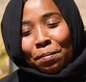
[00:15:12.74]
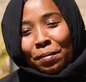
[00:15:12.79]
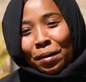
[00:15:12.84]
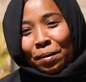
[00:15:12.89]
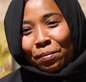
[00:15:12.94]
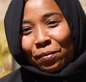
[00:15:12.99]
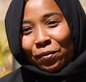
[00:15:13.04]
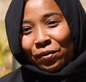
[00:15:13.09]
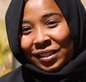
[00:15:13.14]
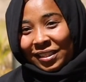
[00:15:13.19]

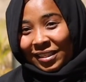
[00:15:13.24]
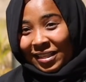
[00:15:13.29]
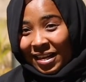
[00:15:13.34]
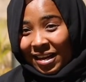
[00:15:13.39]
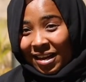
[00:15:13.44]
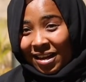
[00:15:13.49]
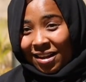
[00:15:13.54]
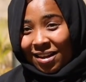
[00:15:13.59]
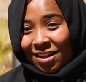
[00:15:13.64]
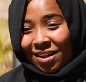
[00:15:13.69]
mom was
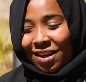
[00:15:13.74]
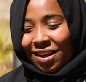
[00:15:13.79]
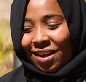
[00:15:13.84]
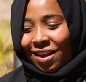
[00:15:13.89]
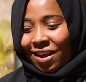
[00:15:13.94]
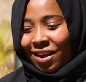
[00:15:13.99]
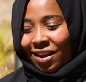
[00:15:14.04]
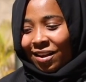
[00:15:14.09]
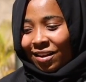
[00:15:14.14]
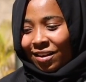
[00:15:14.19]
there,
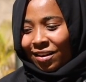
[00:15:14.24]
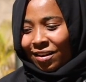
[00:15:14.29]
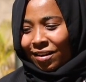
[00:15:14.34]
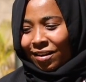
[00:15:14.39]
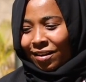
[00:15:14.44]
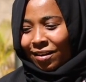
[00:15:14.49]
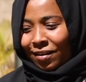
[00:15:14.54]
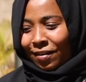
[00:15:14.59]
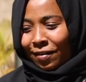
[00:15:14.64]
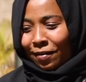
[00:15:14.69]

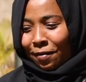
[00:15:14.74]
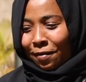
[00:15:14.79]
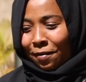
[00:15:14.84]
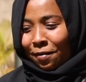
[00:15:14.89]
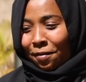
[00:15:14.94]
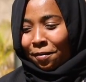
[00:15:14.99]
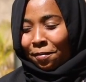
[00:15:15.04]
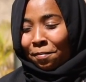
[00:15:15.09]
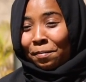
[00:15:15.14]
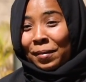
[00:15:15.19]
and
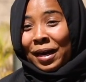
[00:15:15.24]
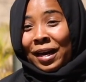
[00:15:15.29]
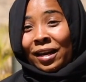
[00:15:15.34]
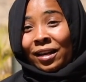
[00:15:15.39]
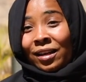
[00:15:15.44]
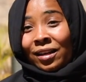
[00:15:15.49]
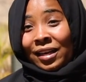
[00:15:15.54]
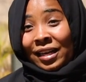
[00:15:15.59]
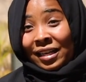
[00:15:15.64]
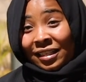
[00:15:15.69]
my
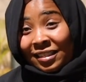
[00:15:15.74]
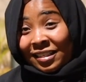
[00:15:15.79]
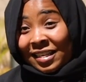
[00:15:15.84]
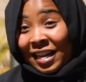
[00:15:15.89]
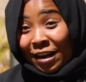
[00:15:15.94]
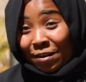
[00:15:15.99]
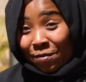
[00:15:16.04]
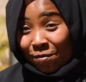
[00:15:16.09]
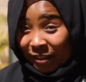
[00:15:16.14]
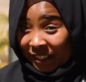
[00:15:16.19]
late
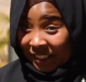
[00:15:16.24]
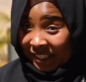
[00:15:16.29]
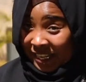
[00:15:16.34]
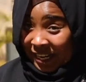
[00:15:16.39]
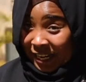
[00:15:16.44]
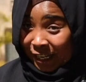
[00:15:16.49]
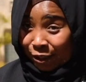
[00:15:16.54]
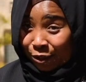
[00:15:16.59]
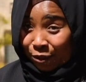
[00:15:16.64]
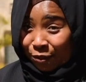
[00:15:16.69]
dad was
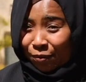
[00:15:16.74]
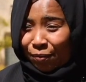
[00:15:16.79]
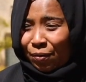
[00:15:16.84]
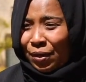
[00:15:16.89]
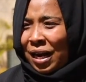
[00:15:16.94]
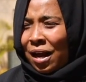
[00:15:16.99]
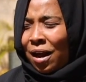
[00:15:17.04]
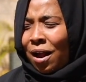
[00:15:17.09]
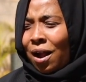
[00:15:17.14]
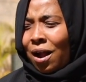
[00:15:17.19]
there too.
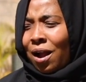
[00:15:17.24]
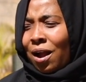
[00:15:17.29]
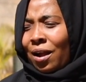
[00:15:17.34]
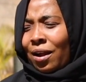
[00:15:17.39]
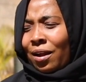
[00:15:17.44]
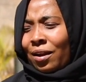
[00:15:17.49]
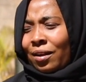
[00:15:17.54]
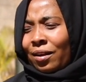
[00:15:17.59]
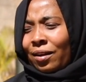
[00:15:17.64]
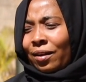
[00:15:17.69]

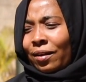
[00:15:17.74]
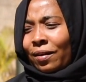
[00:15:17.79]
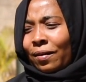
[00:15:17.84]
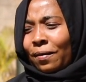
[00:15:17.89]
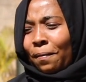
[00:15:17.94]
And